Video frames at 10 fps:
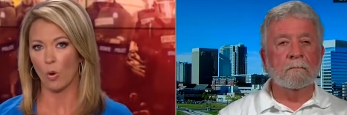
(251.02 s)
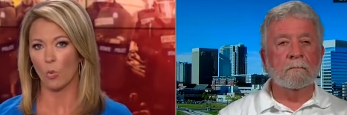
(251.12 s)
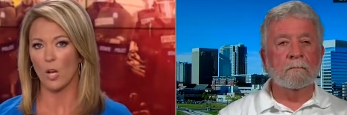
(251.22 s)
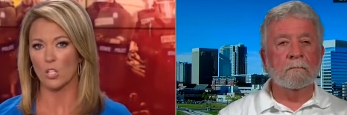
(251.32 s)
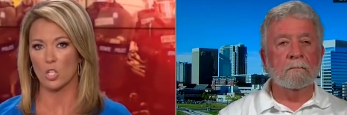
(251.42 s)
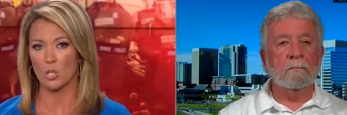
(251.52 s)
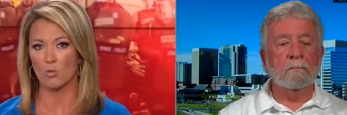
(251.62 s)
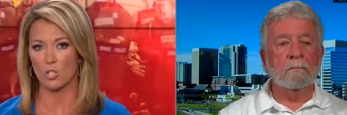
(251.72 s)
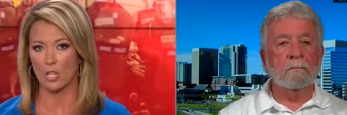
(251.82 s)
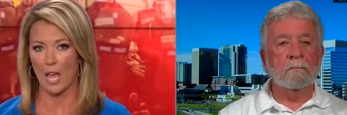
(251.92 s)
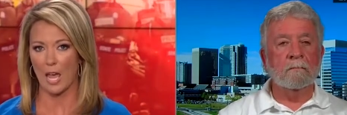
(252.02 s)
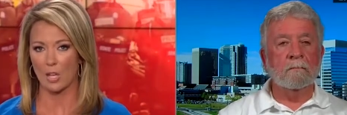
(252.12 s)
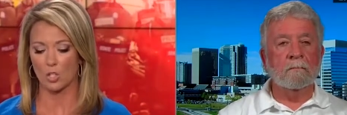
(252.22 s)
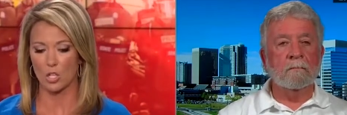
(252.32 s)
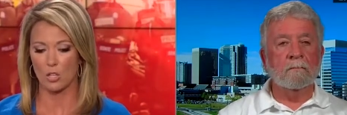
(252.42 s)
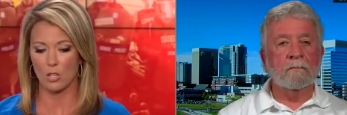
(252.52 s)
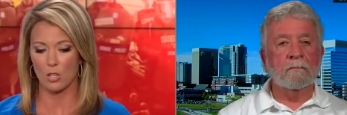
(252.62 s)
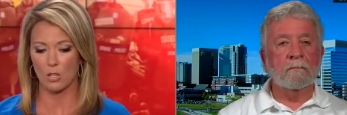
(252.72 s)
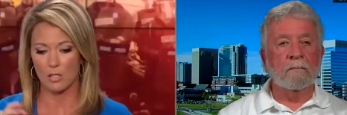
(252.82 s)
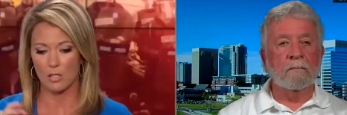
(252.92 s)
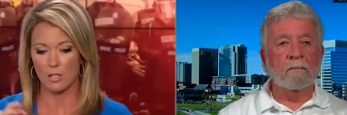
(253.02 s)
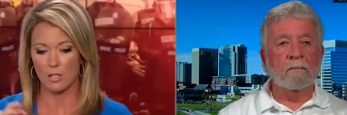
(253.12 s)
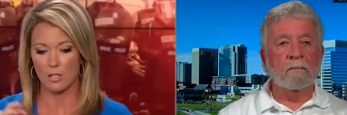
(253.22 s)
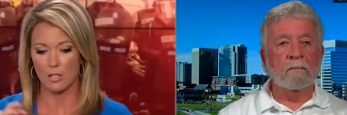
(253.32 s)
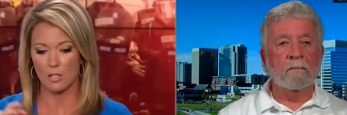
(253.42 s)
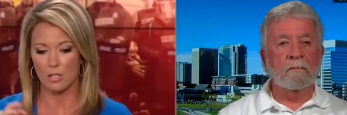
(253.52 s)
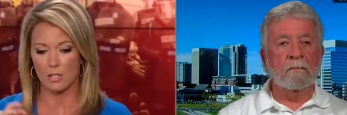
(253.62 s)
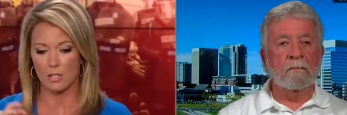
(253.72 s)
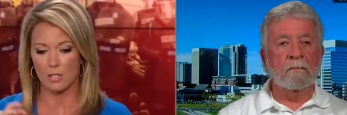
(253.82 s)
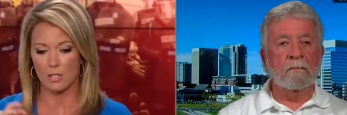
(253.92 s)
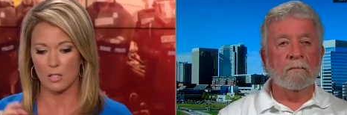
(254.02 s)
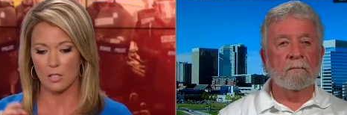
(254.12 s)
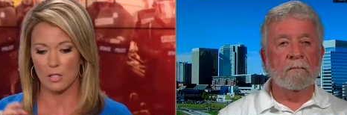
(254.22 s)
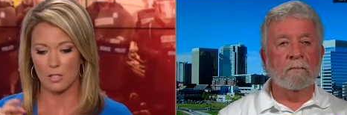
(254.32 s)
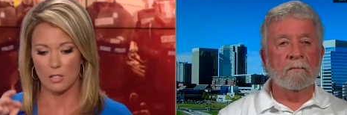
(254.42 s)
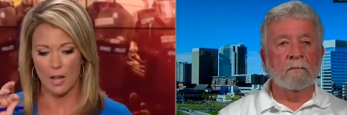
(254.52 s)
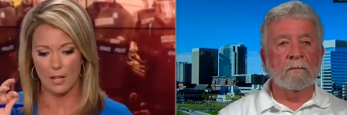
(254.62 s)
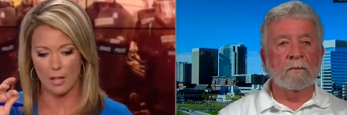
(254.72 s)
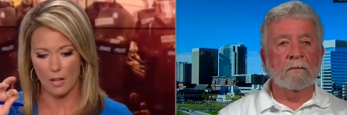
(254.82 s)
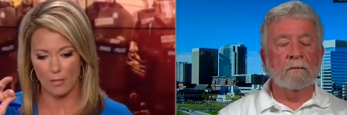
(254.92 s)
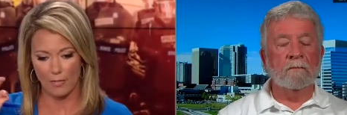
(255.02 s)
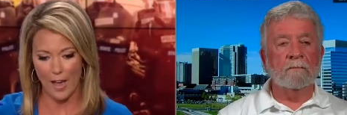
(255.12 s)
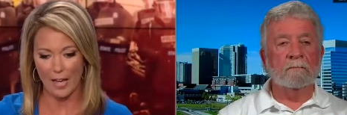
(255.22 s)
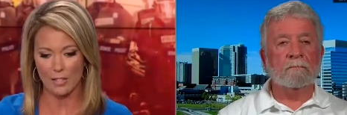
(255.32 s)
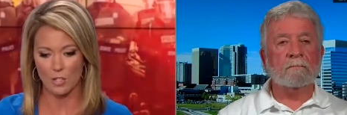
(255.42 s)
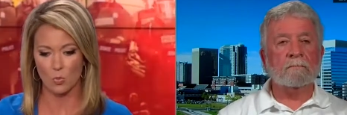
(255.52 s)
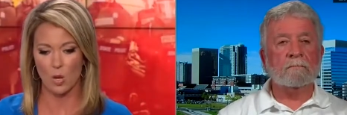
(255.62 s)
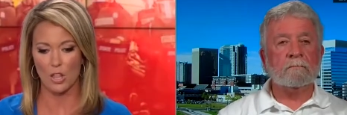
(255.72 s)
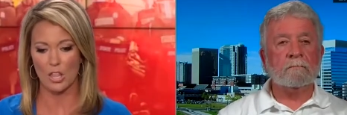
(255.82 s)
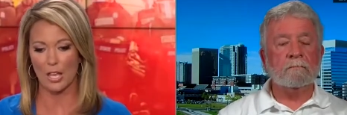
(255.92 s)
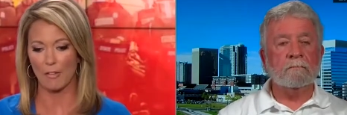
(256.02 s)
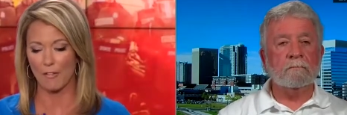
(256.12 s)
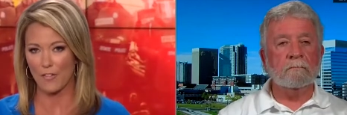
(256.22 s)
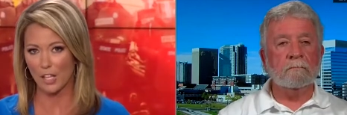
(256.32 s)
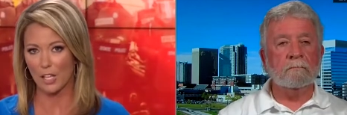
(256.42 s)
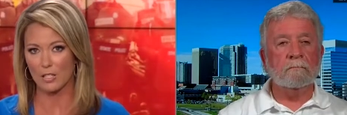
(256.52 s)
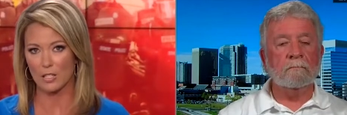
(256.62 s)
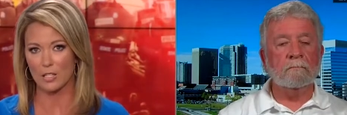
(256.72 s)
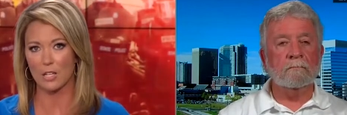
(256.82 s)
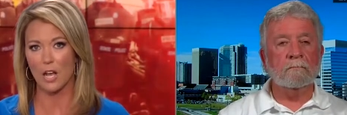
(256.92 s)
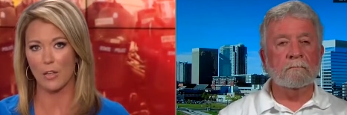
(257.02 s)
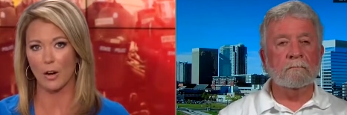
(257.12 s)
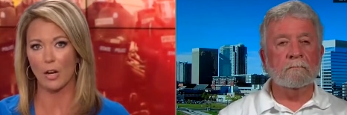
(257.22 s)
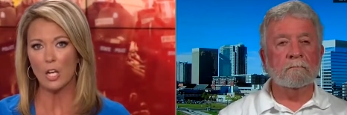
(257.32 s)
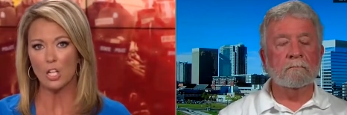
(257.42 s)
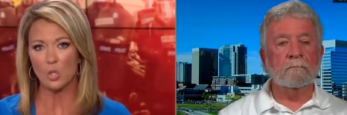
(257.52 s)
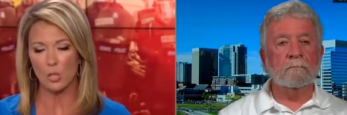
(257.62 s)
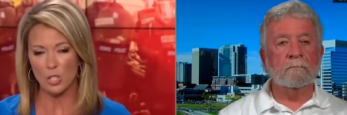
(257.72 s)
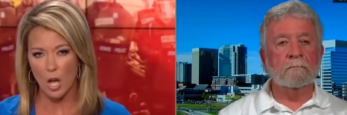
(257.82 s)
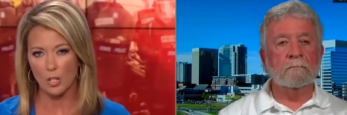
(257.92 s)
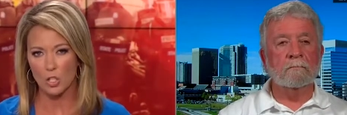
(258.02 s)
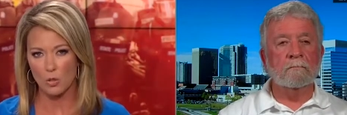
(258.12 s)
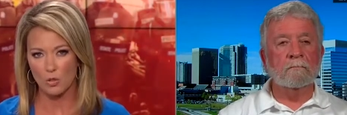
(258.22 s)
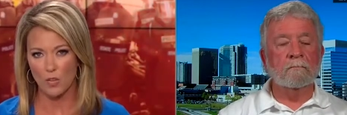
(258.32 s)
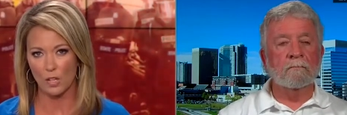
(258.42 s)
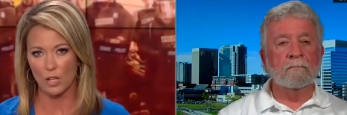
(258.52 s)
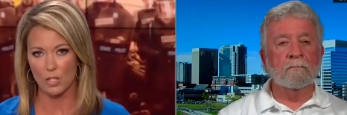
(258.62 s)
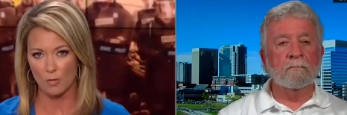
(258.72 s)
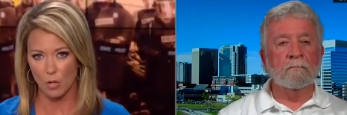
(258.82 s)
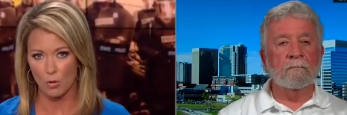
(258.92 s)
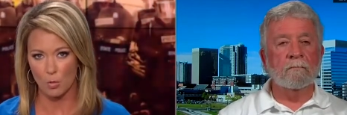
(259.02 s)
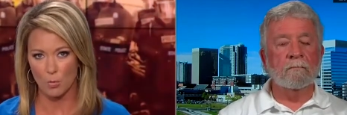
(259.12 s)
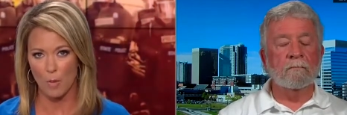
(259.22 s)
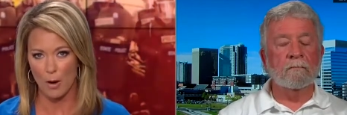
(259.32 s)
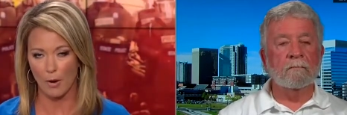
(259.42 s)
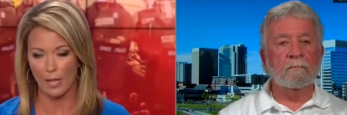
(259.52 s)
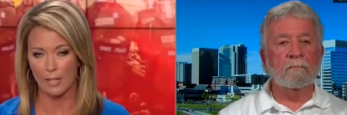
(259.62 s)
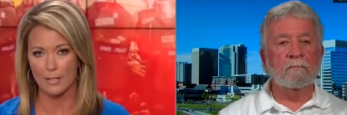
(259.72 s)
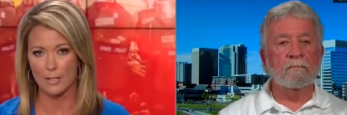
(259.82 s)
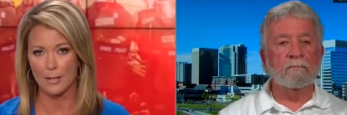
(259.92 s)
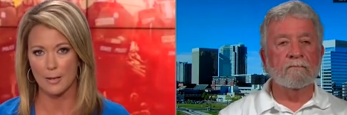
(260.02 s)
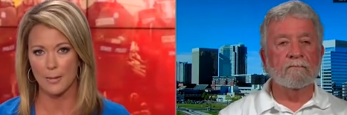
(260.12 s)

Speaker 1: What what do you say to the? Let's let's not. Uh, facts is one thing, feelings is another. Do you acknowledge those feelings of those Americans?